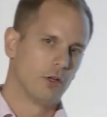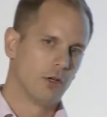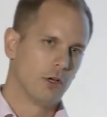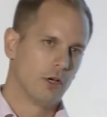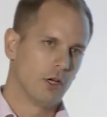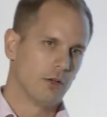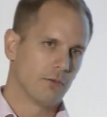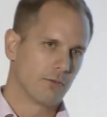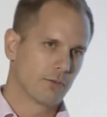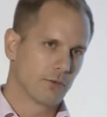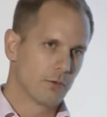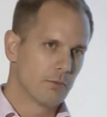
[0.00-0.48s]

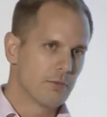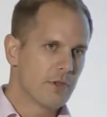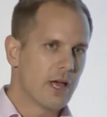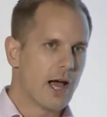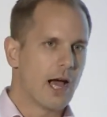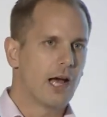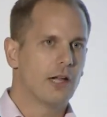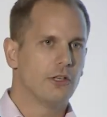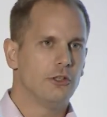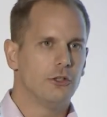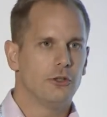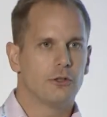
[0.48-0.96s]
And from
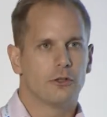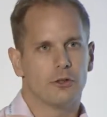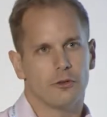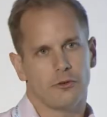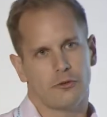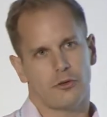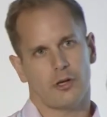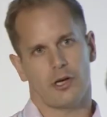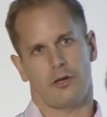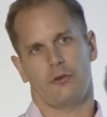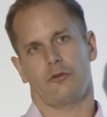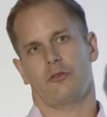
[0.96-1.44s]
that, you can
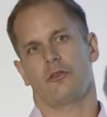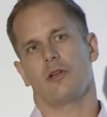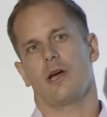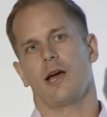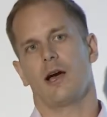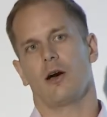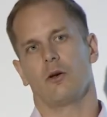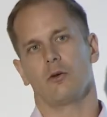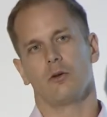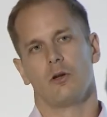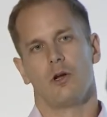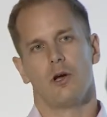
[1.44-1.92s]
test
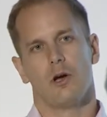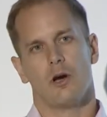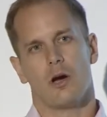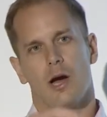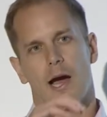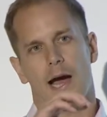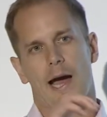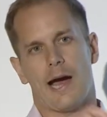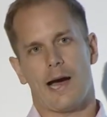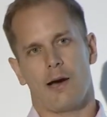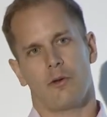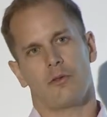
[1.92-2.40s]
out
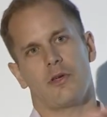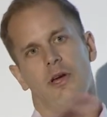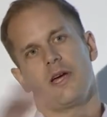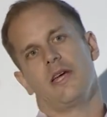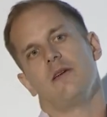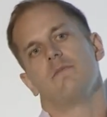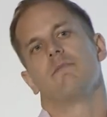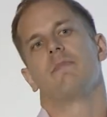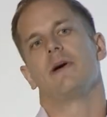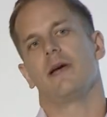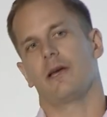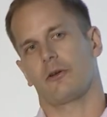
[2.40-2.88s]
how that
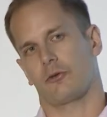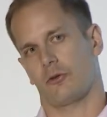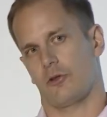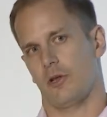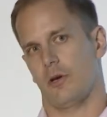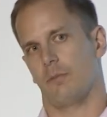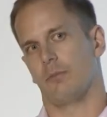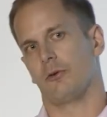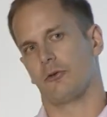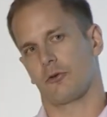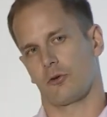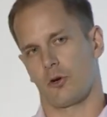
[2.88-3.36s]
impacts their
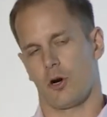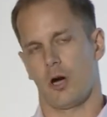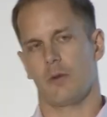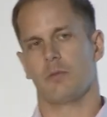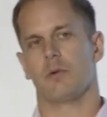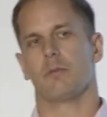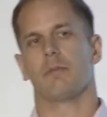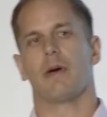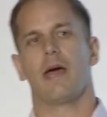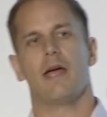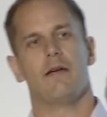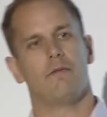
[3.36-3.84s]

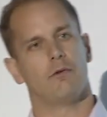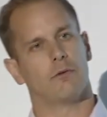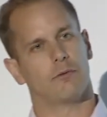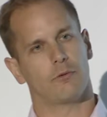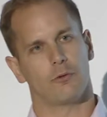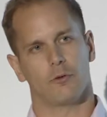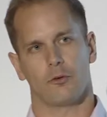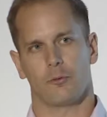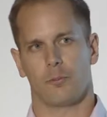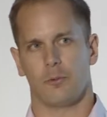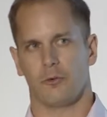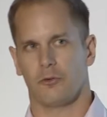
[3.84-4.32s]
prescribing behavior for
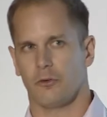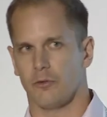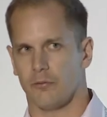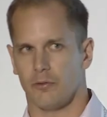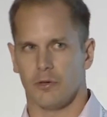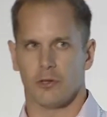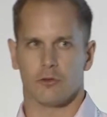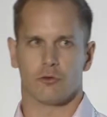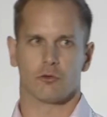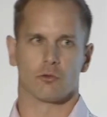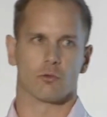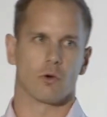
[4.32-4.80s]
a
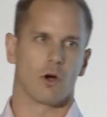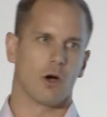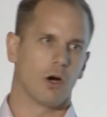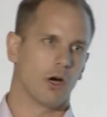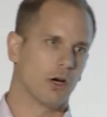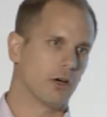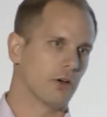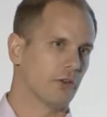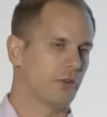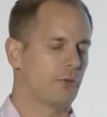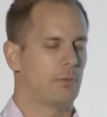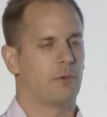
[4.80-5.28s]
specific
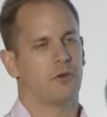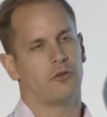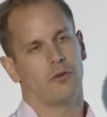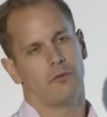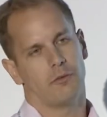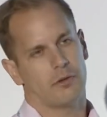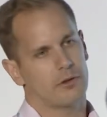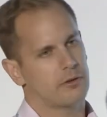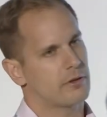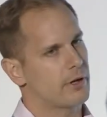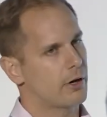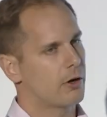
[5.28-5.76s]
drug, a
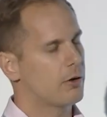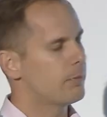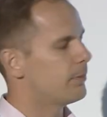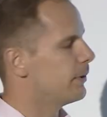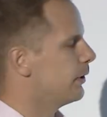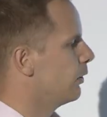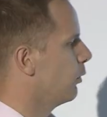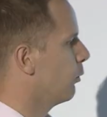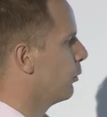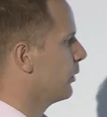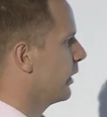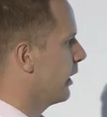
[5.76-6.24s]
specific therapy,
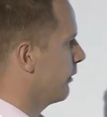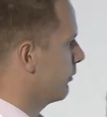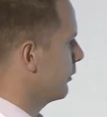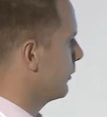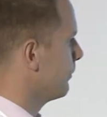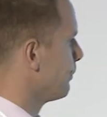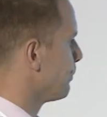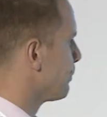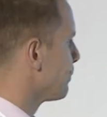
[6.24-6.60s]
or whatever.